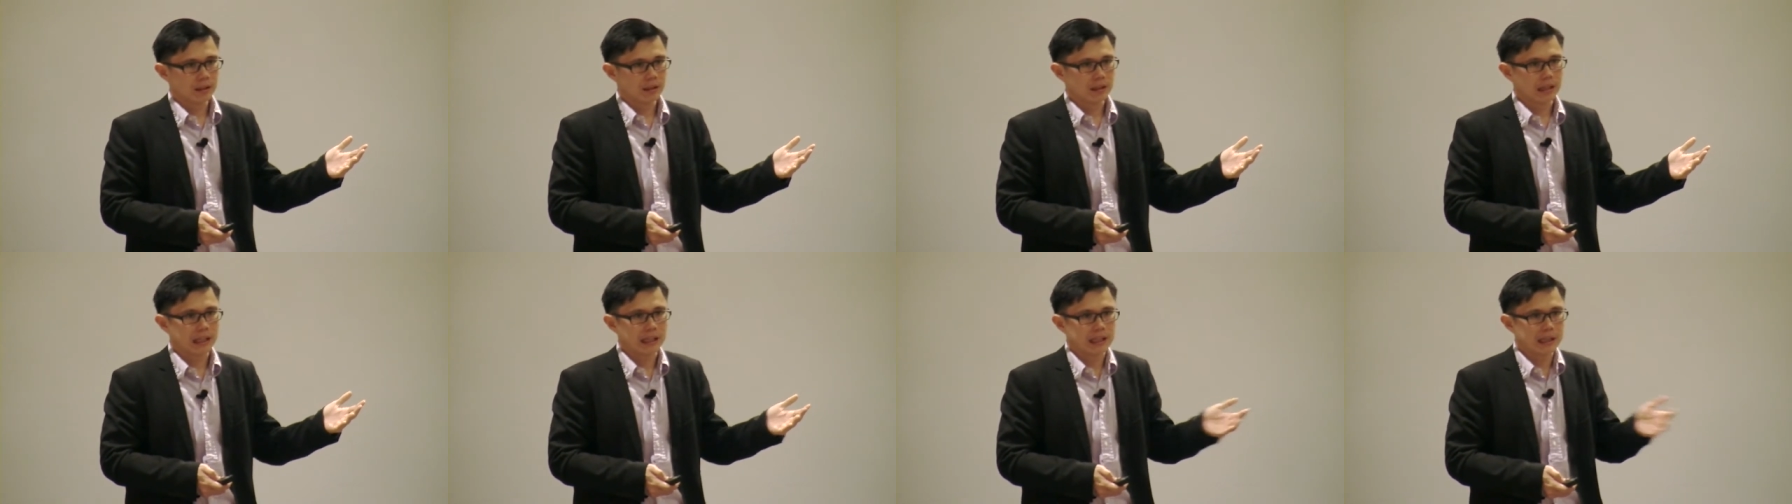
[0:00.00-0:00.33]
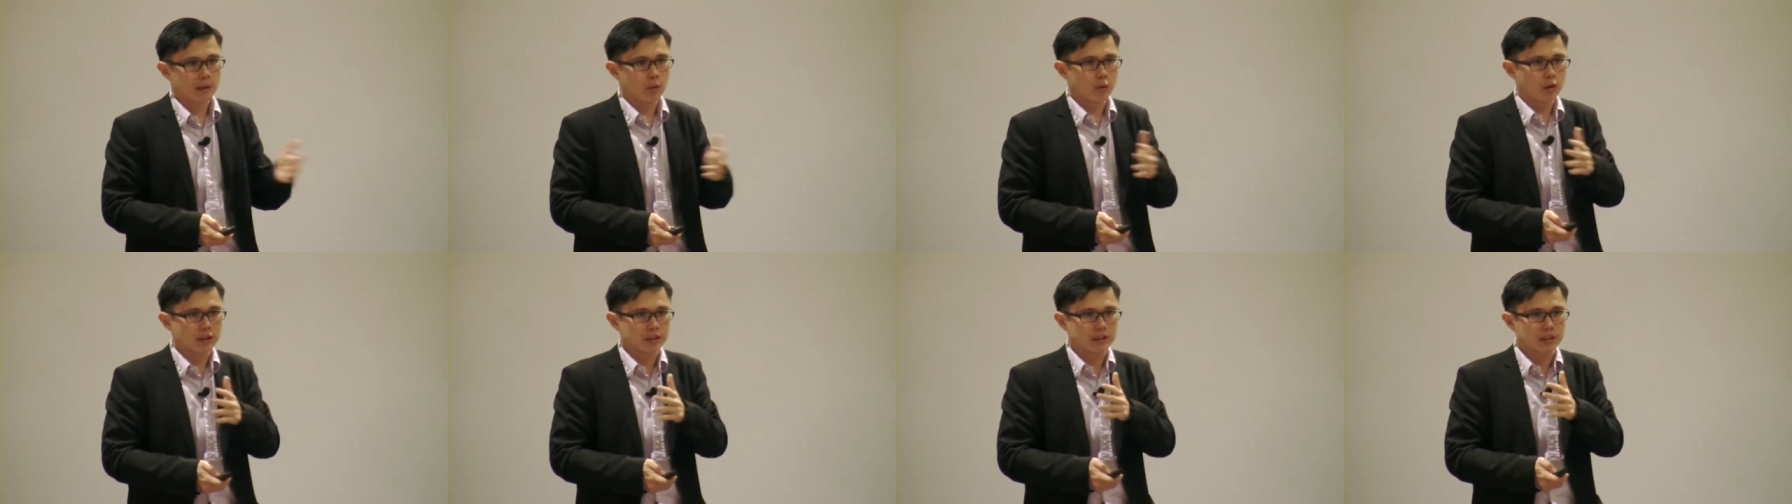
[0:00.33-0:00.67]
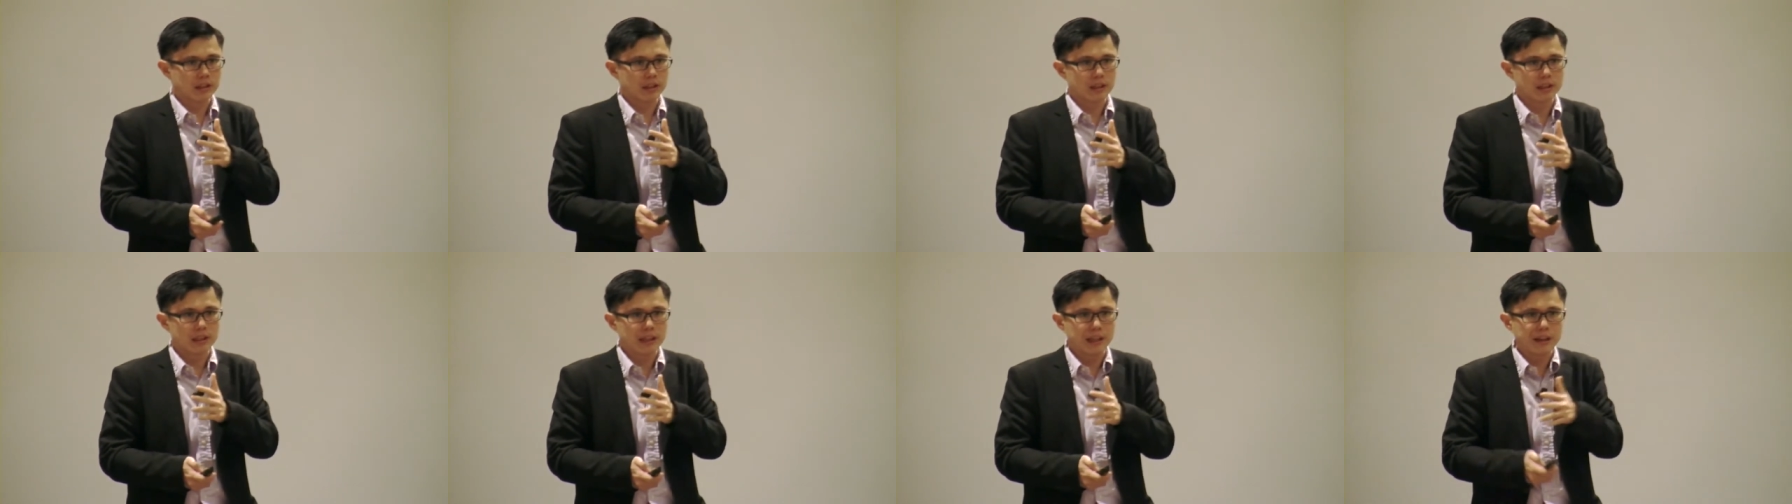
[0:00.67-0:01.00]
That there was
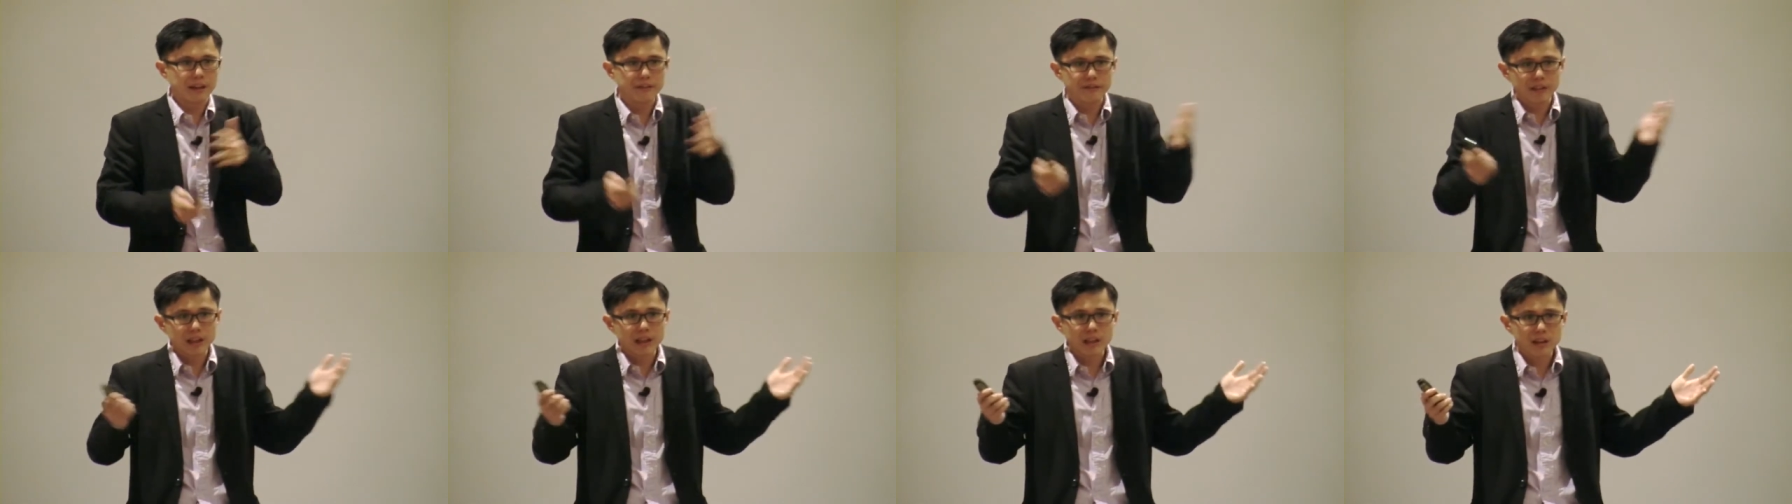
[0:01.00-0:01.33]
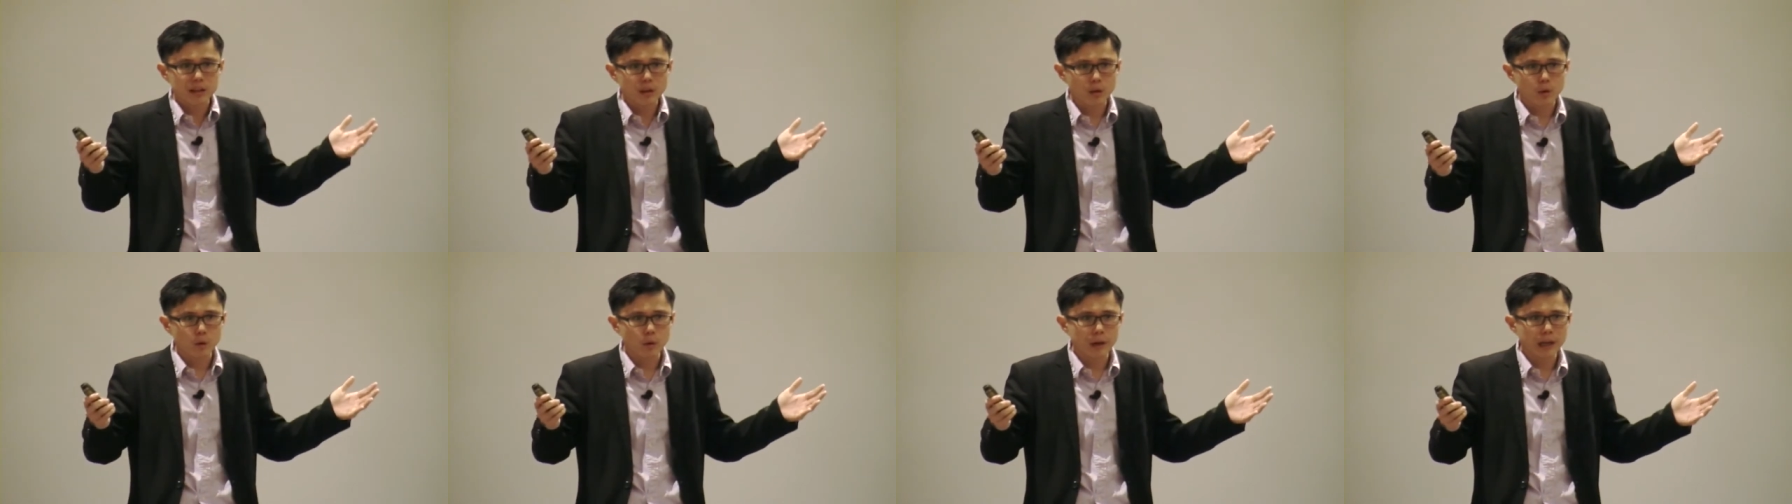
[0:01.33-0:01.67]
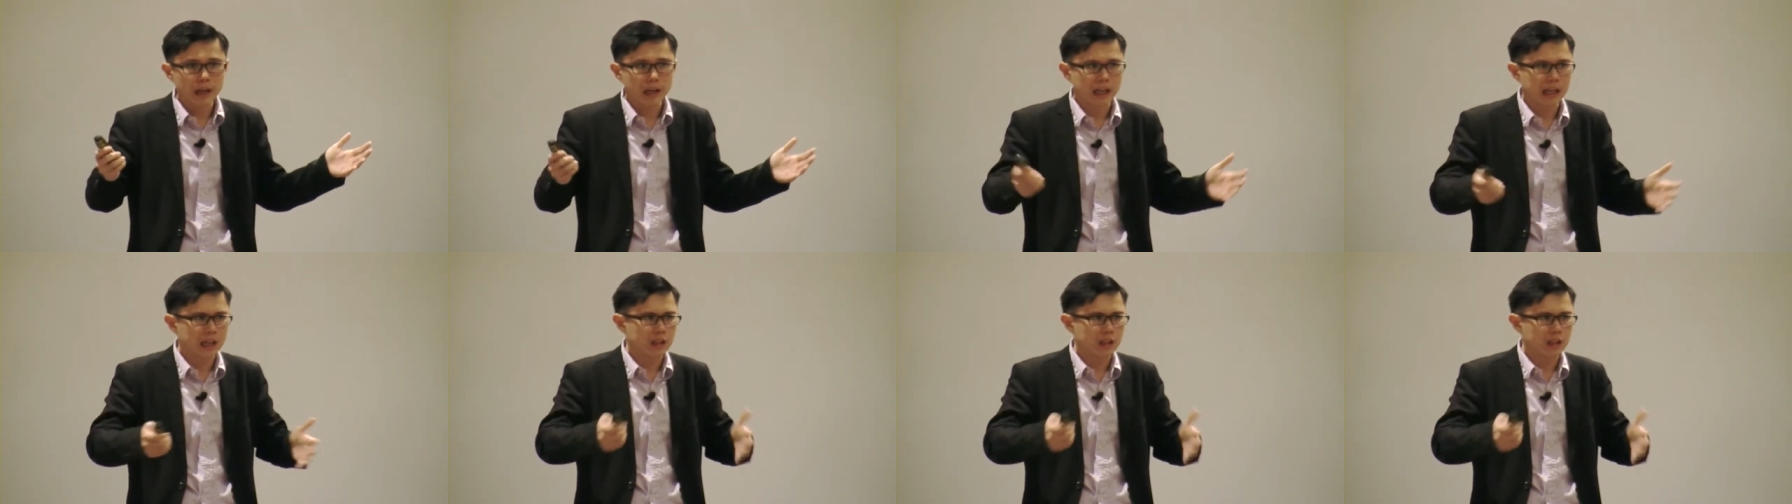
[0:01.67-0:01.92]
a earthquake,